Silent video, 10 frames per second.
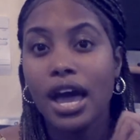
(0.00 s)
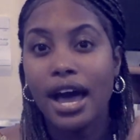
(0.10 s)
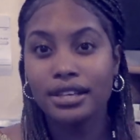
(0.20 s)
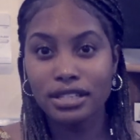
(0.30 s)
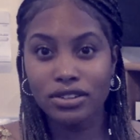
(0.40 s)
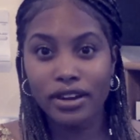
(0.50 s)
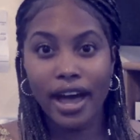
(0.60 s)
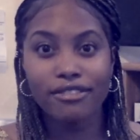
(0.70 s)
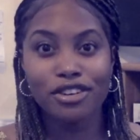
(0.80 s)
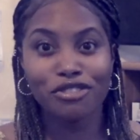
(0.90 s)
I still
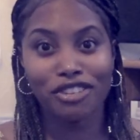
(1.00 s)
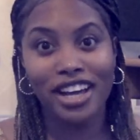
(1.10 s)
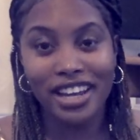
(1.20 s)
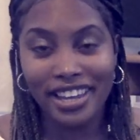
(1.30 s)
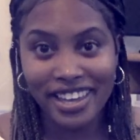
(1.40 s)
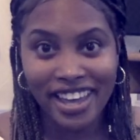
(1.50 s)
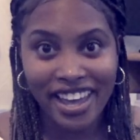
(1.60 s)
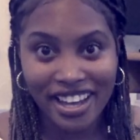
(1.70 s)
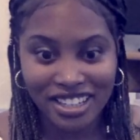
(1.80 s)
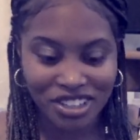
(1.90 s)
haven't read it
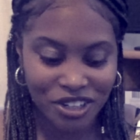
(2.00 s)
yet,